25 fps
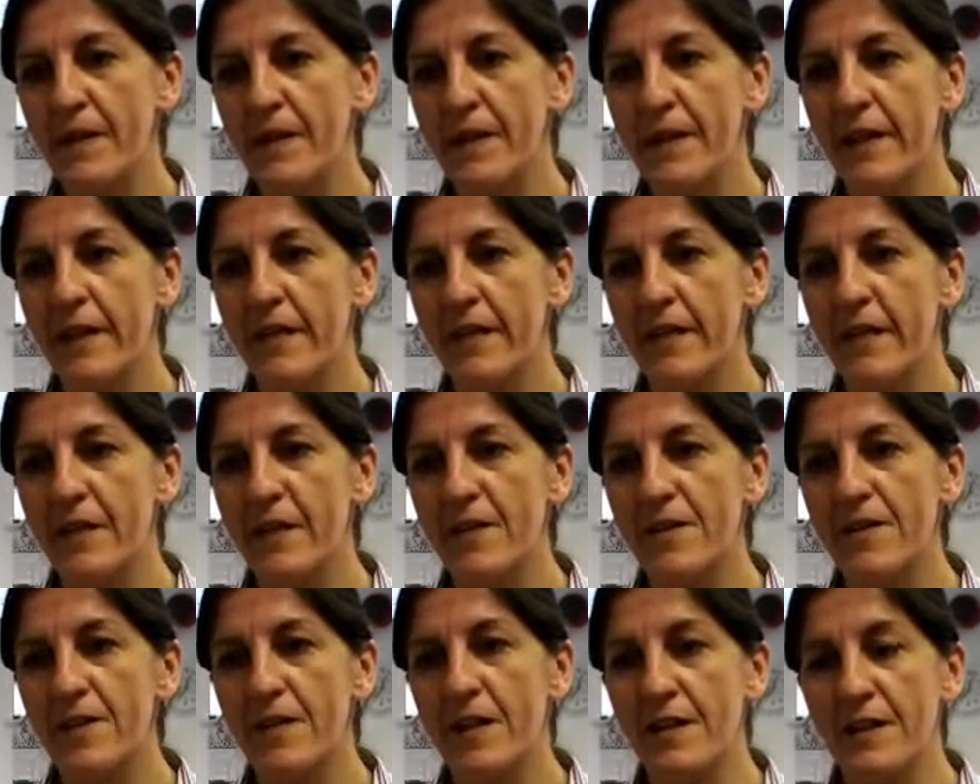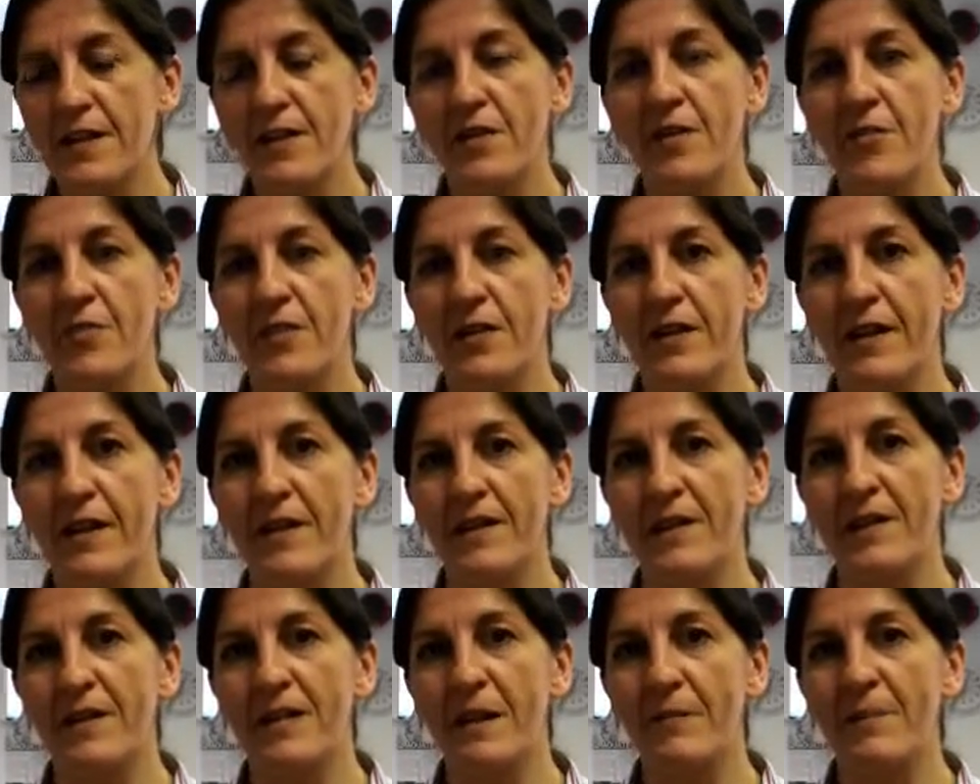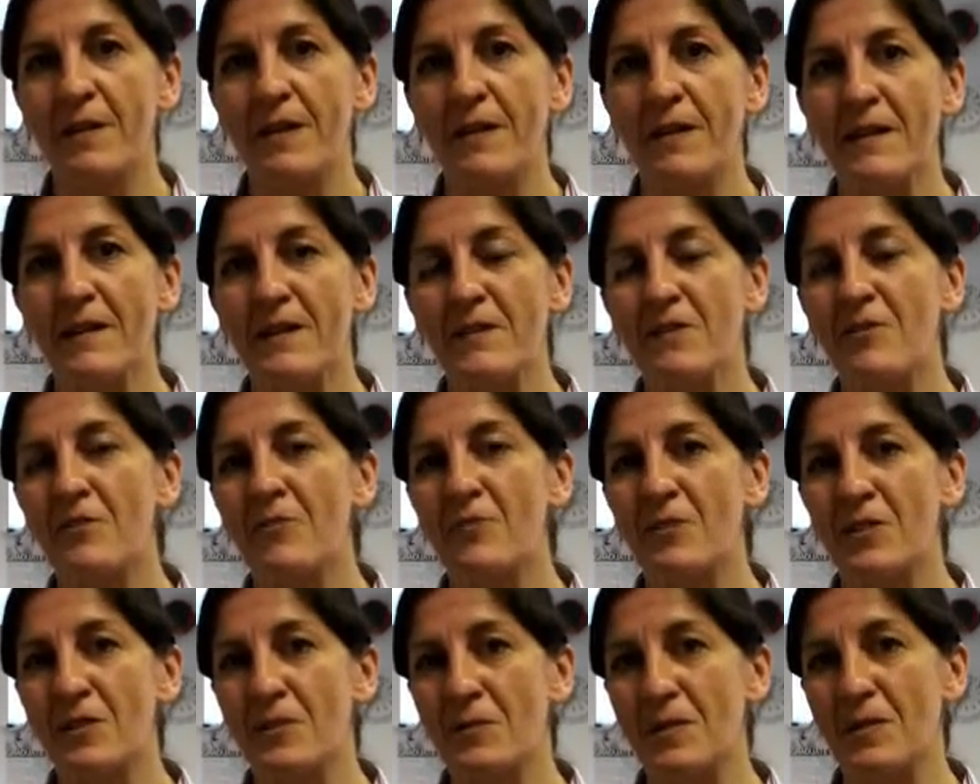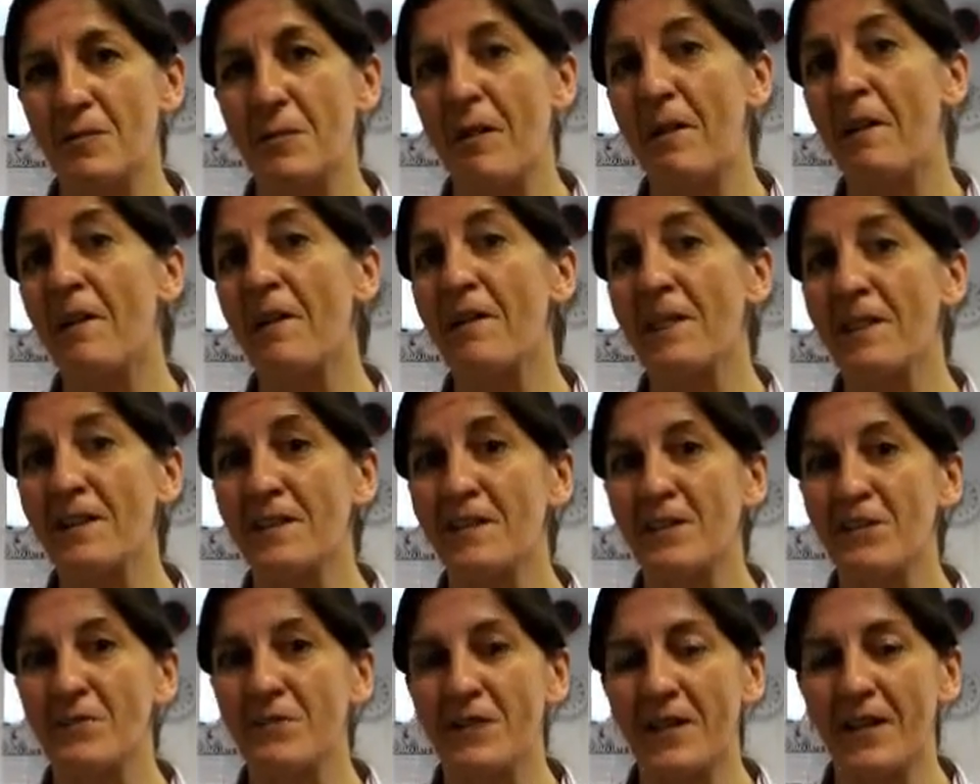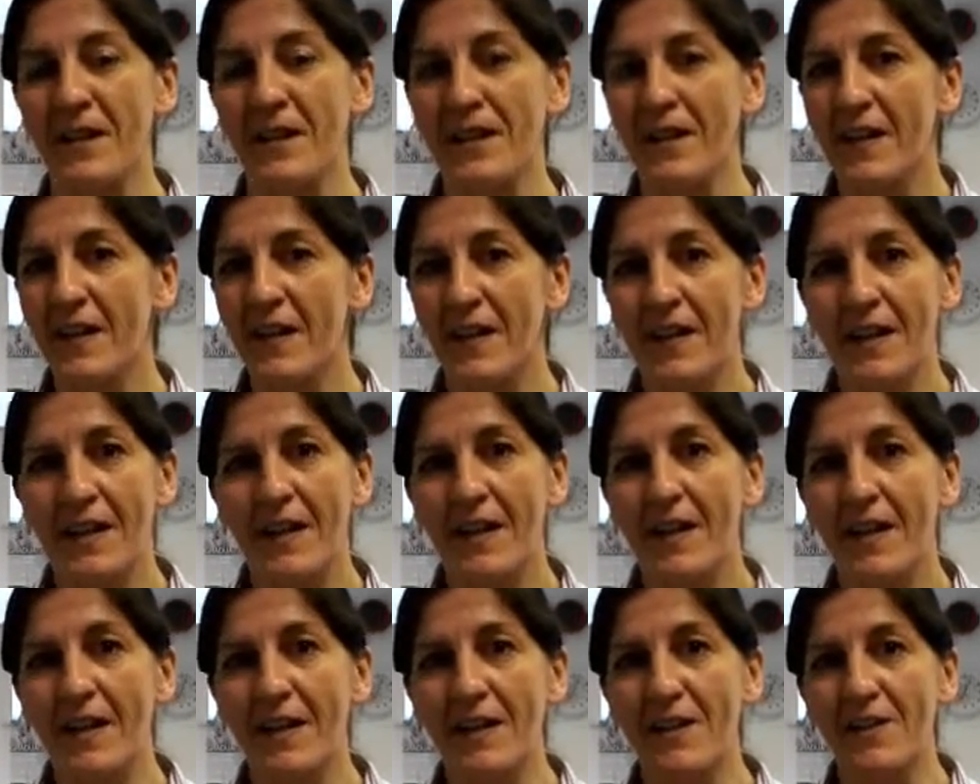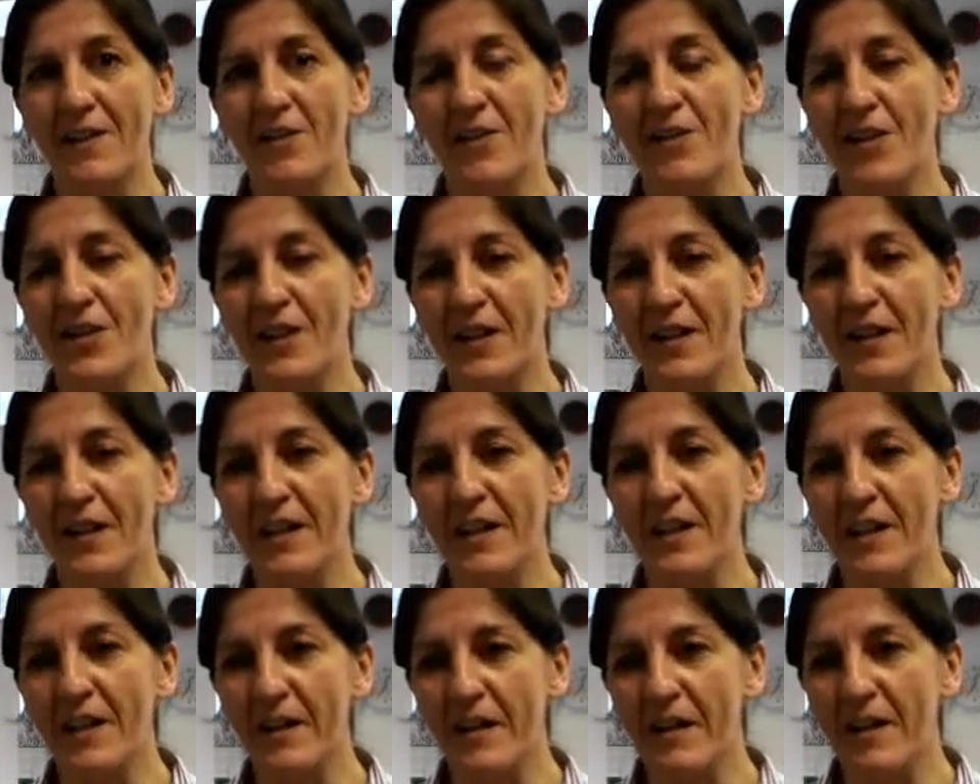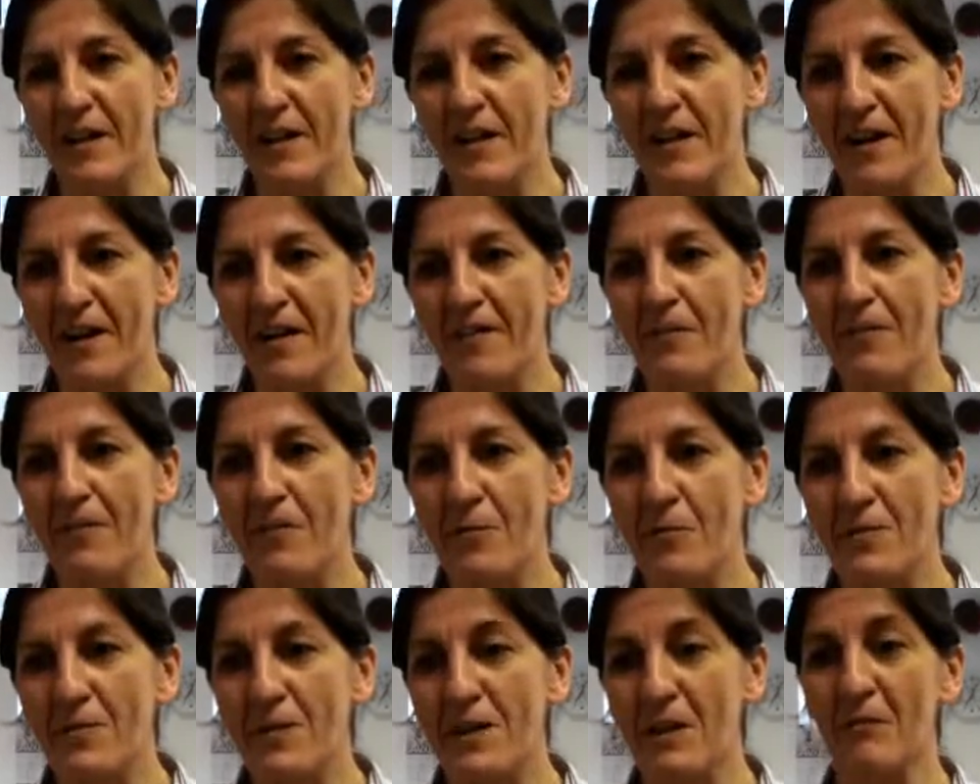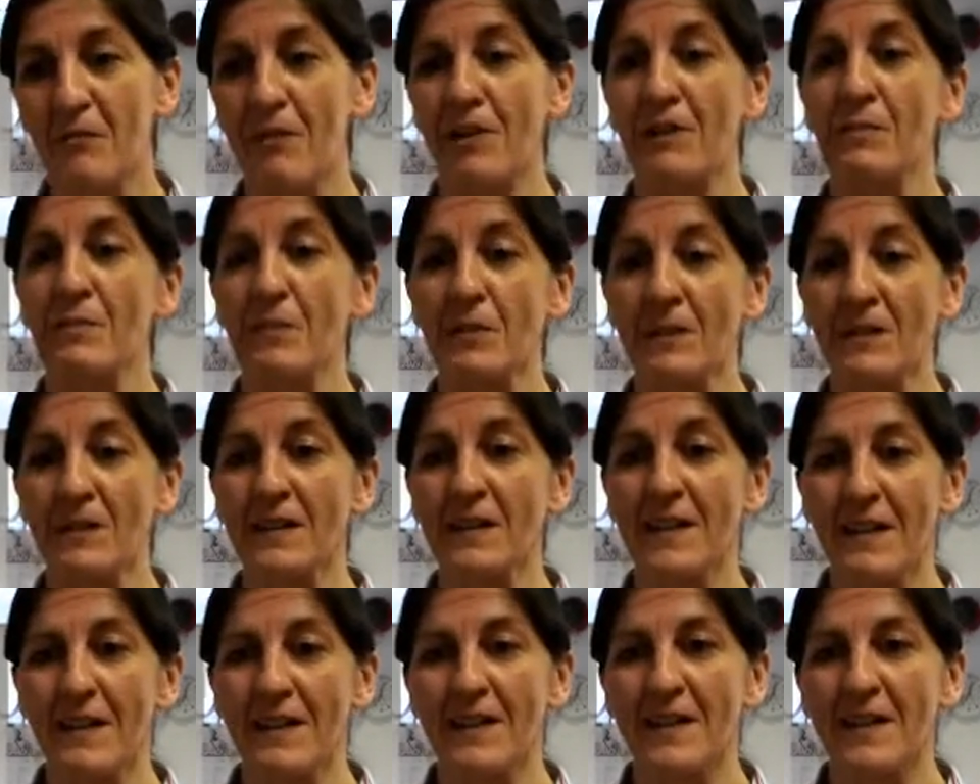The art history, Debbie talks to us about art history, and she, I thought, was incredible.